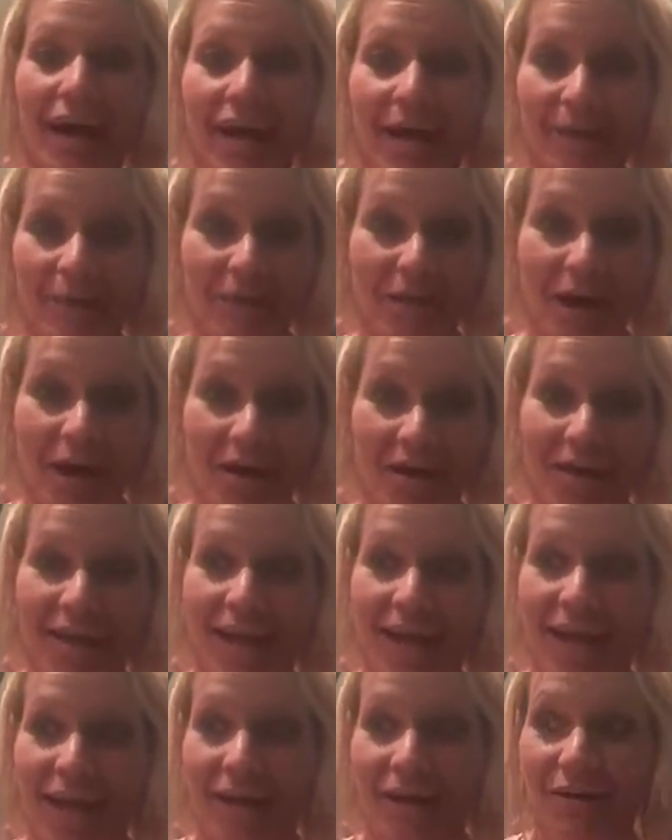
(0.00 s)
I am
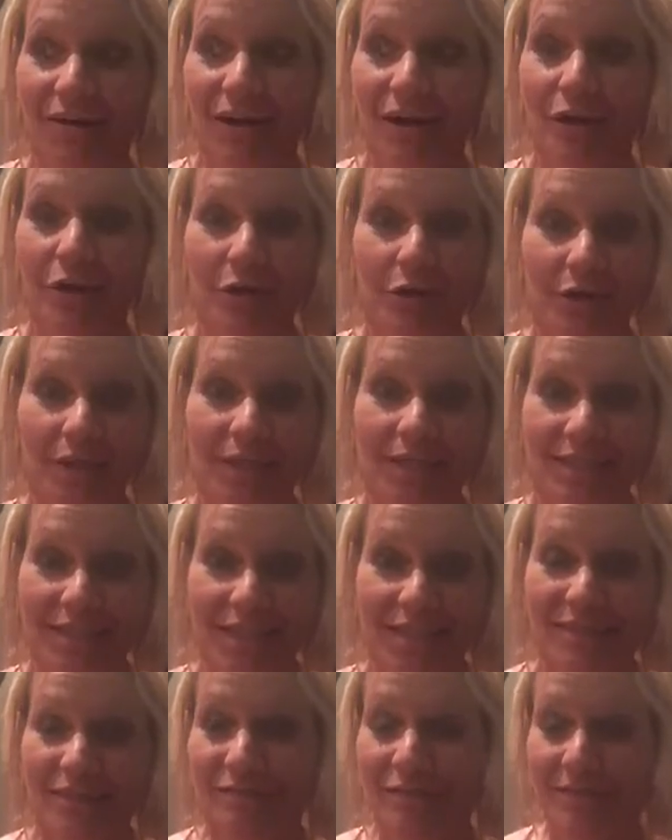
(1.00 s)
knocking out a good
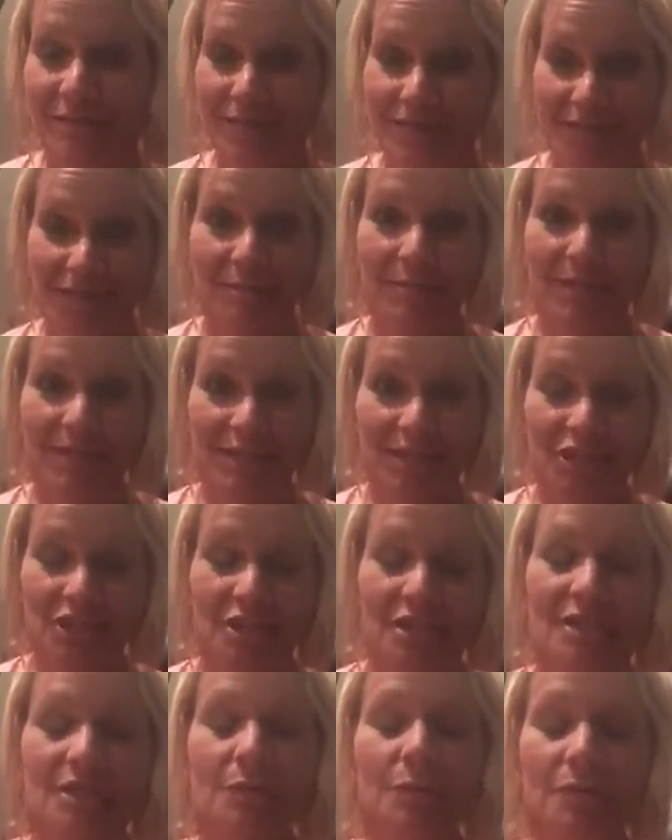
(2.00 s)
10 to 15
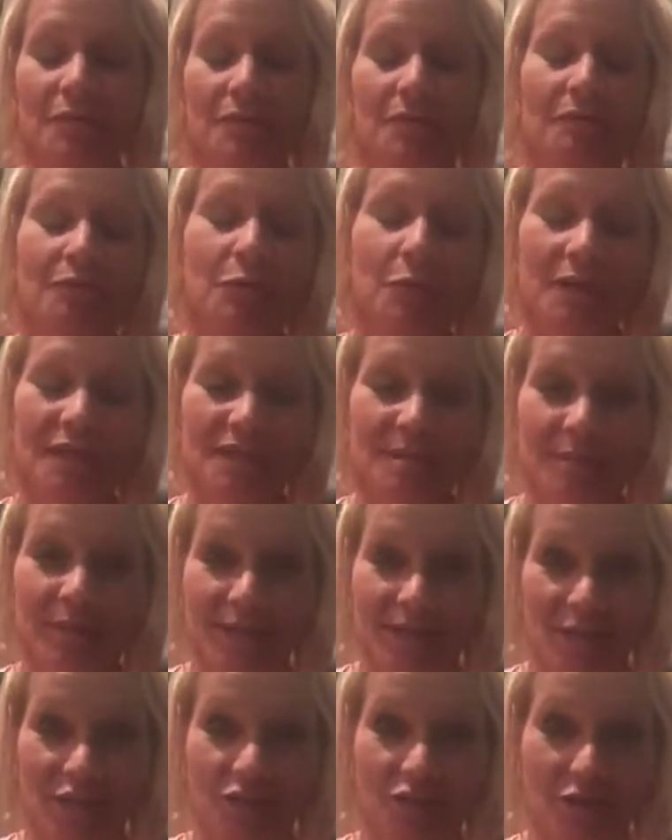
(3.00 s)
messages with the voice
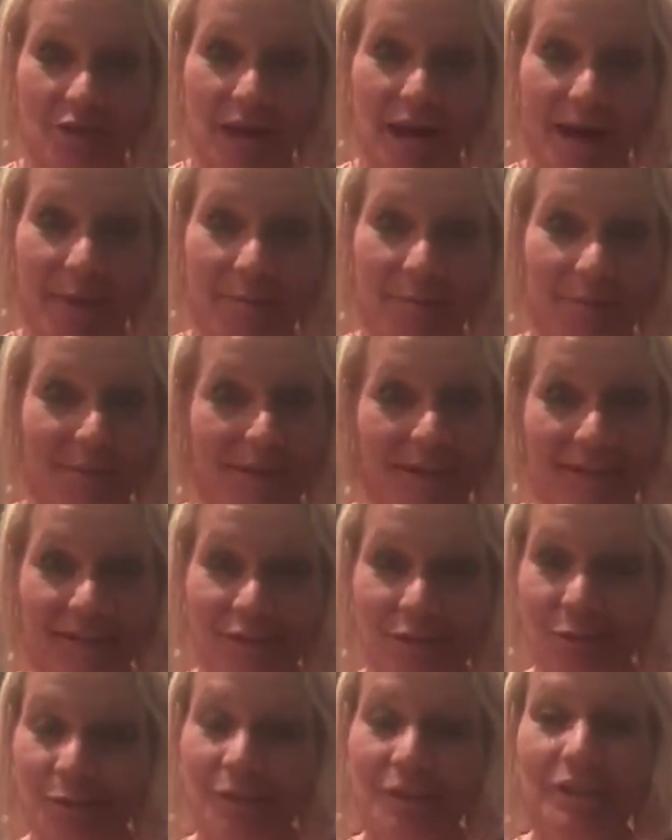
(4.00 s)
messenger app because
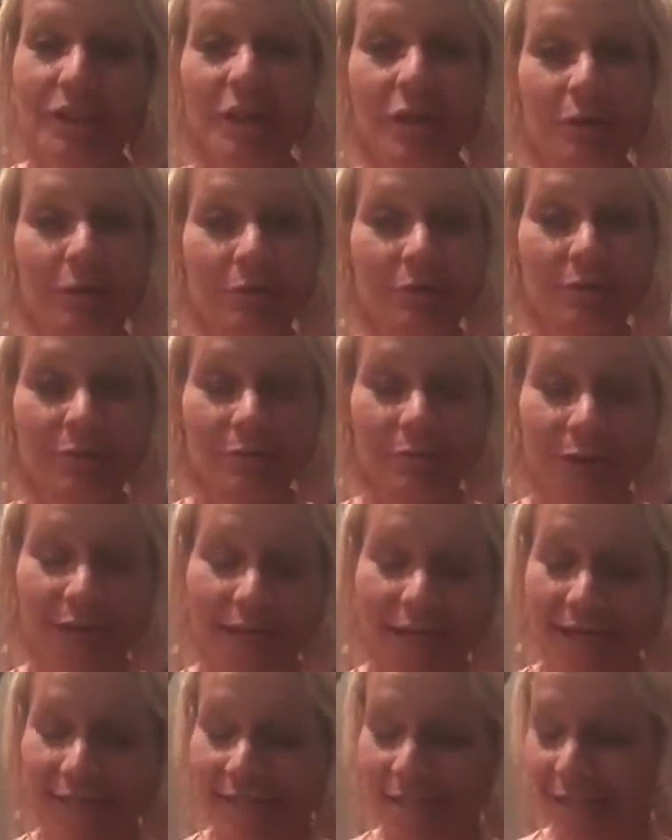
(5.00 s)
Lord knows we
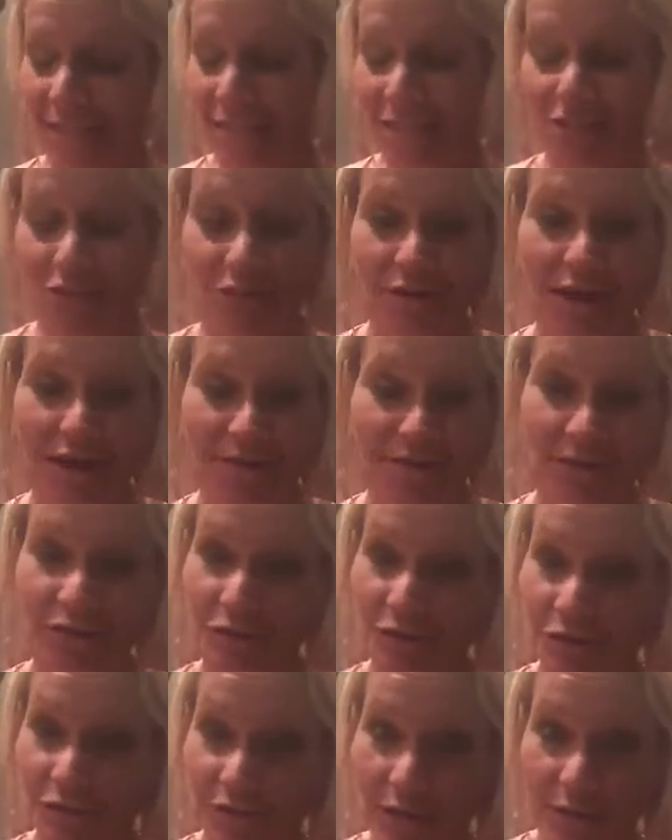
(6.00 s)
can't text and drive, and
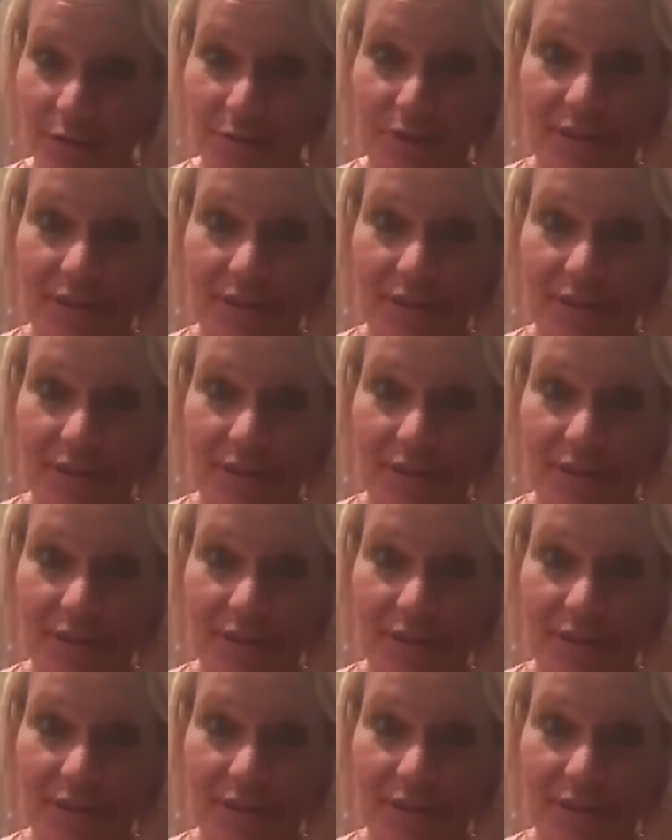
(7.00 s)
you do not